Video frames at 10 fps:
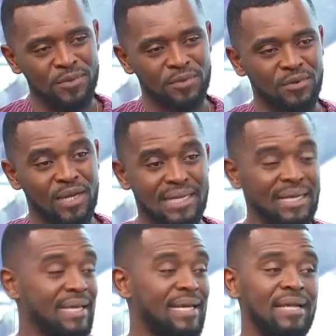
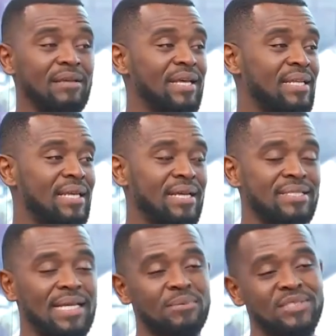It can
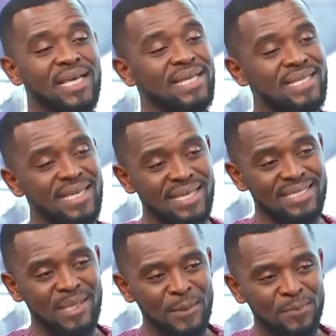take up to 10
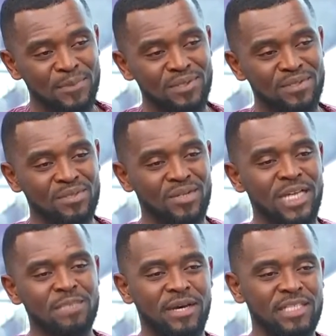years. Right. You see, so
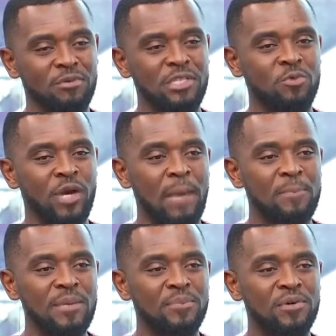that's part of the reason why
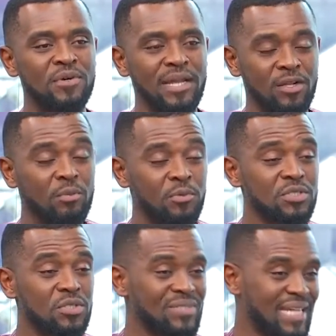a lot of people
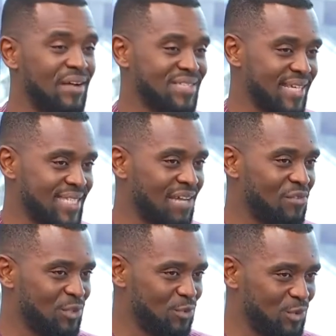still doubt that
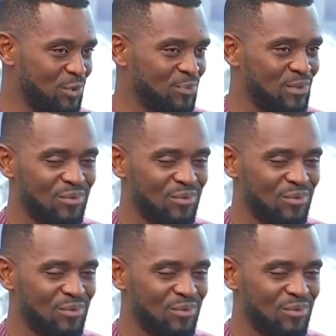HIV is real.